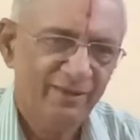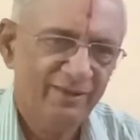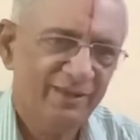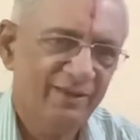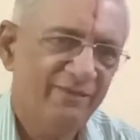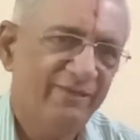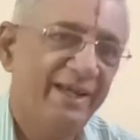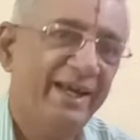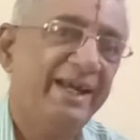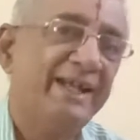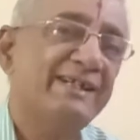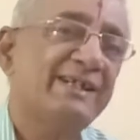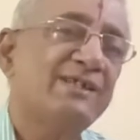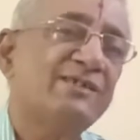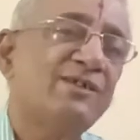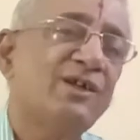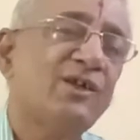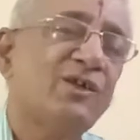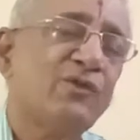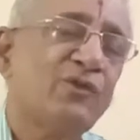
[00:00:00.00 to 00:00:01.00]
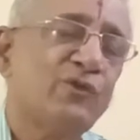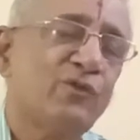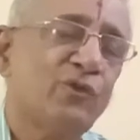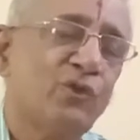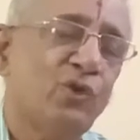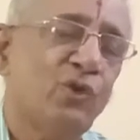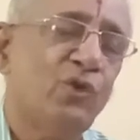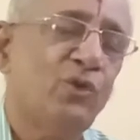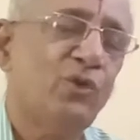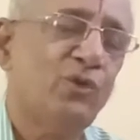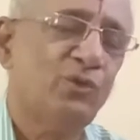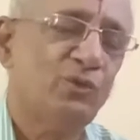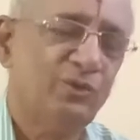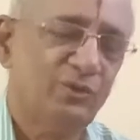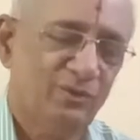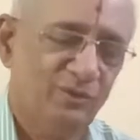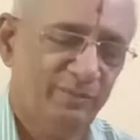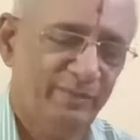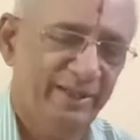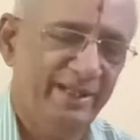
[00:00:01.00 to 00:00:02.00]
The variations are so
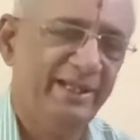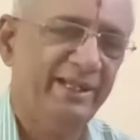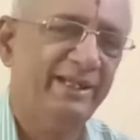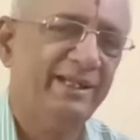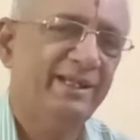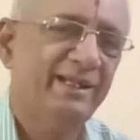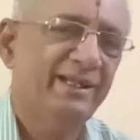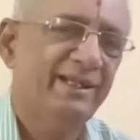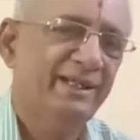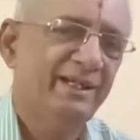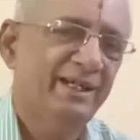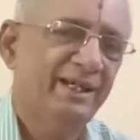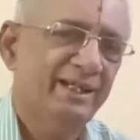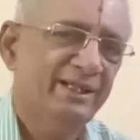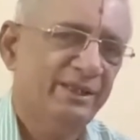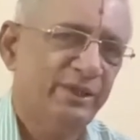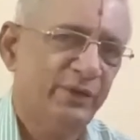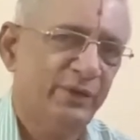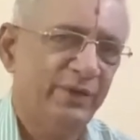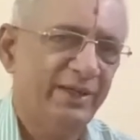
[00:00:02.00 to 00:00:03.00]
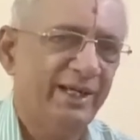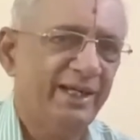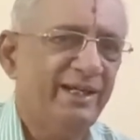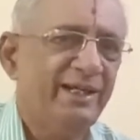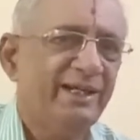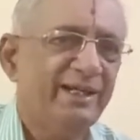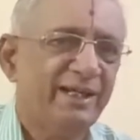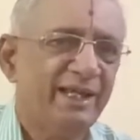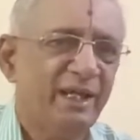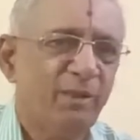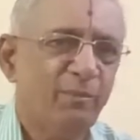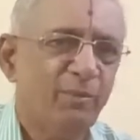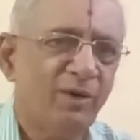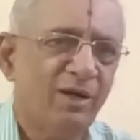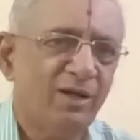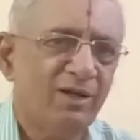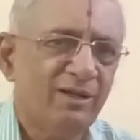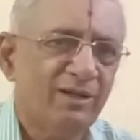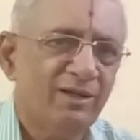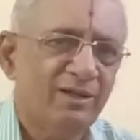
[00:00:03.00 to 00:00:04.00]
many that you can keep
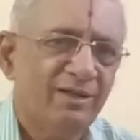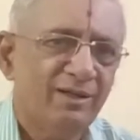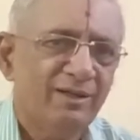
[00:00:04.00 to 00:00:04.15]
on